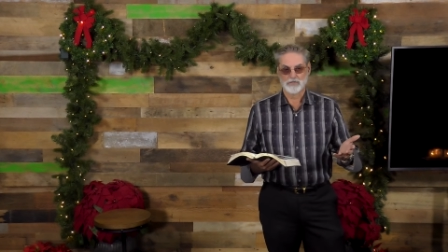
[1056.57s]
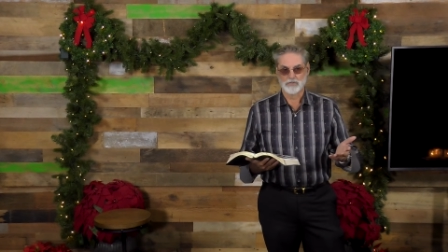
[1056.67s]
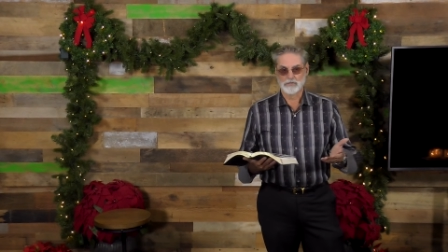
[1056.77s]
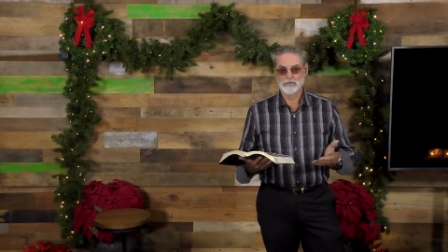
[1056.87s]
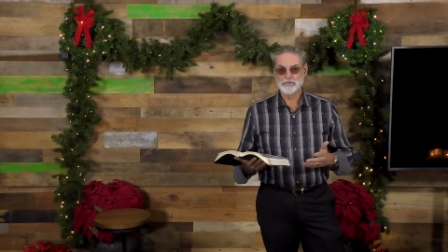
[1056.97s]

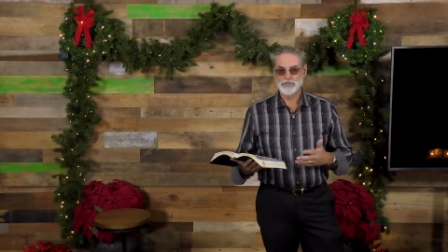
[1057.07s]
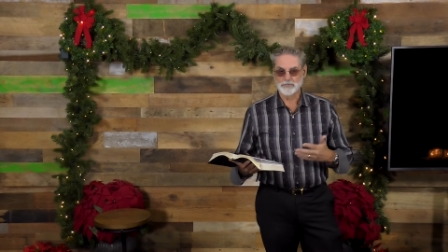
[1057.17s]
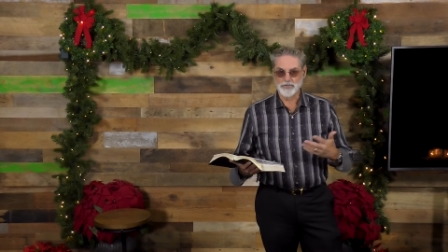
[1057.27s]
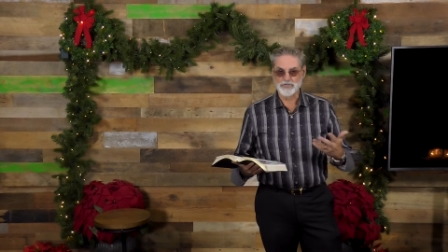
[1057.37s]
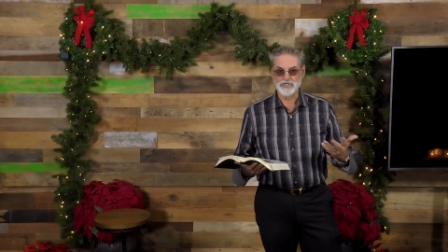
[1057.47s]
You lose your
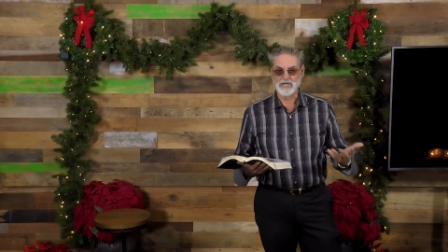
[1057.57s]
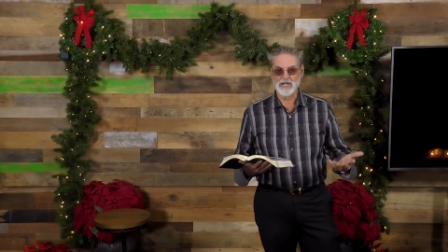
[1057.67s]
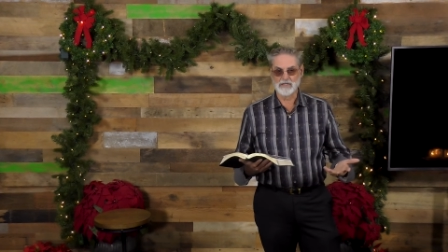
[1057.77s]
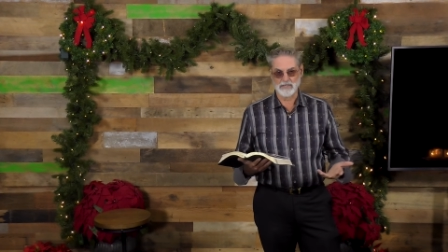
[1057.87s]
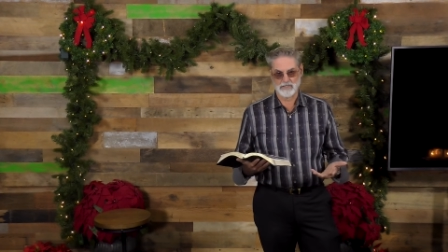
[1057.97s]

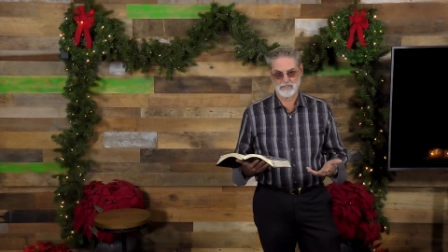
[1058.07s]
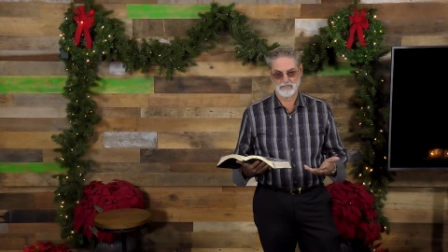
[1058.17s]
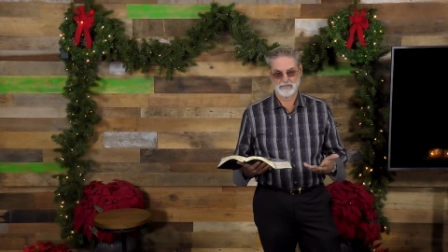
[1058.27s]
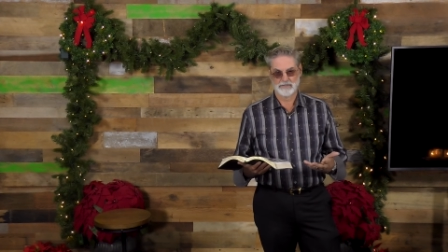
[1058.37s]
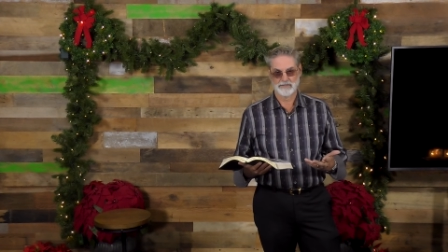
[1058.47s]
personality.
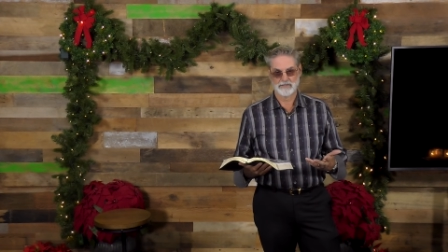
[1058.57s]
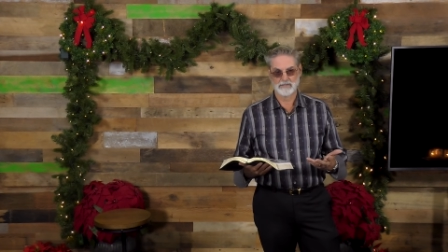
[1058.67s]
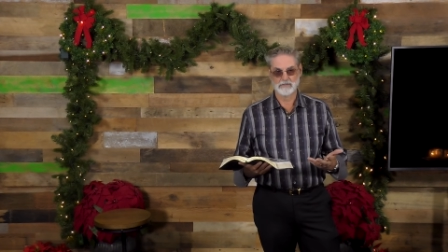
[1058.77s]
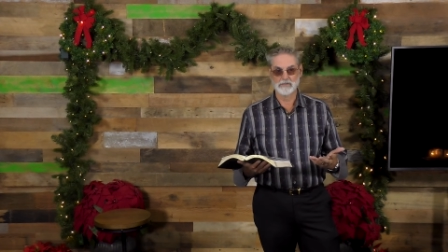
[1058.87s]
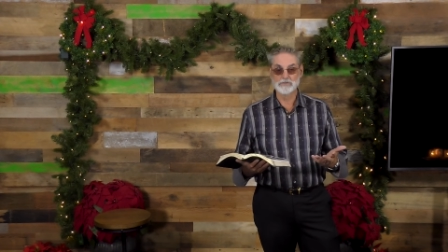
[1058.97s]

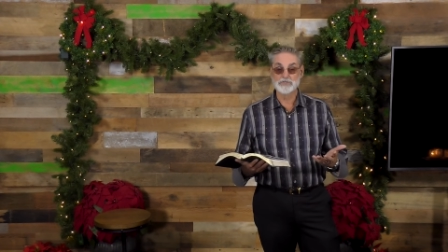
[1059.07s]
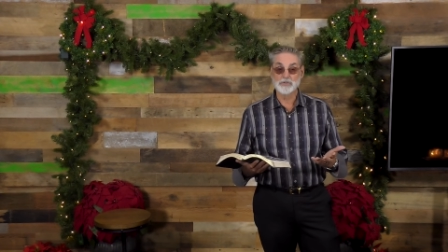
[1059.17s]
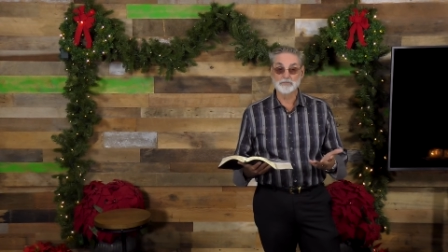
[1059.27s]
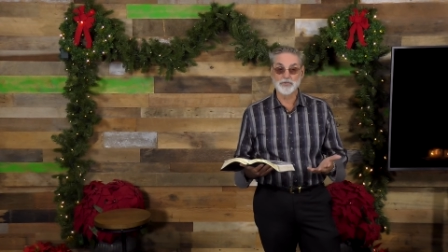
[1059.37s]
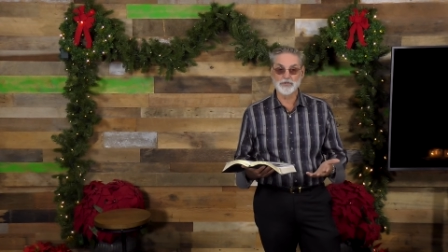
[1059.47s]
You lose
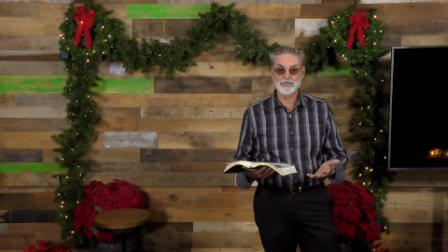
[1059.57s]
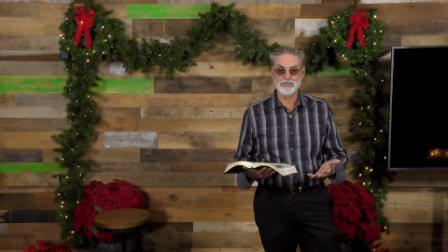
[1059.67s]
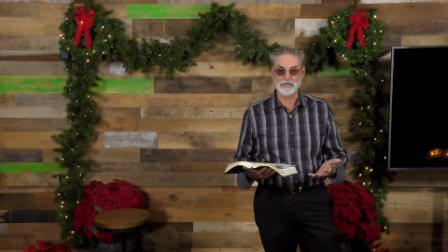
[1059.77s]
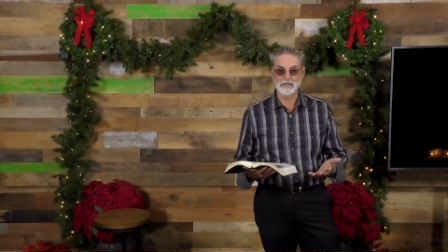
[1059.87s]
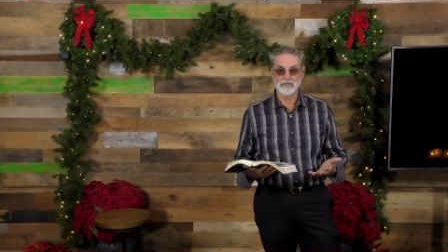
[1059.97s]
your
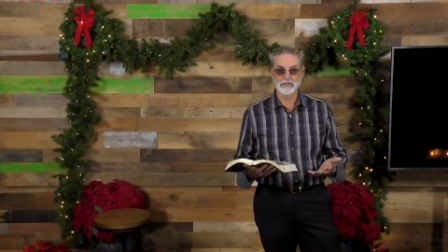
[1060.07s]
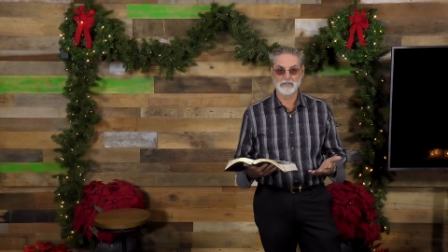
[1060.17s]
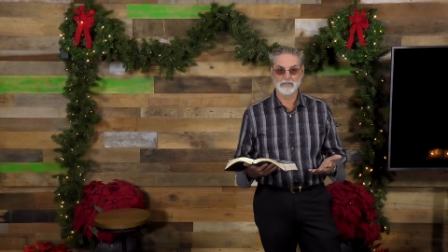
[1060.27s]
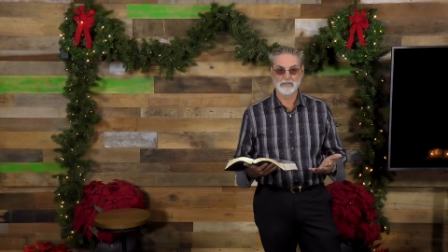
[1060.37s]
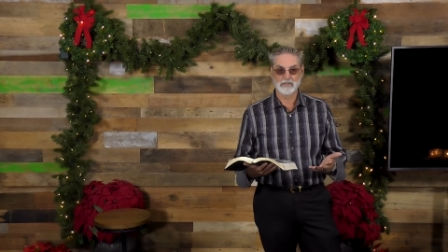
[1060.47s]
person.
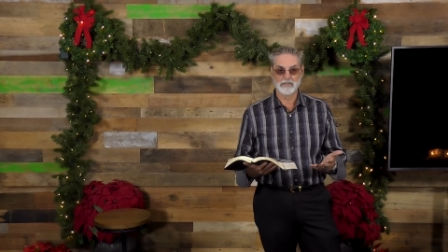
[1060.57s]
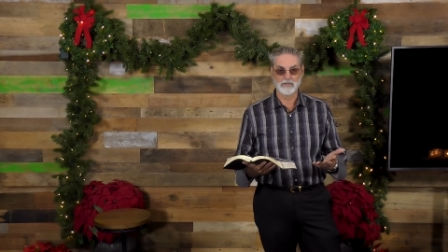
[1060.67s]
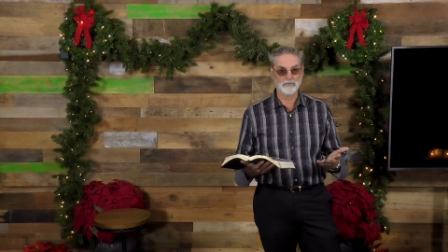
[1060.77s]
Your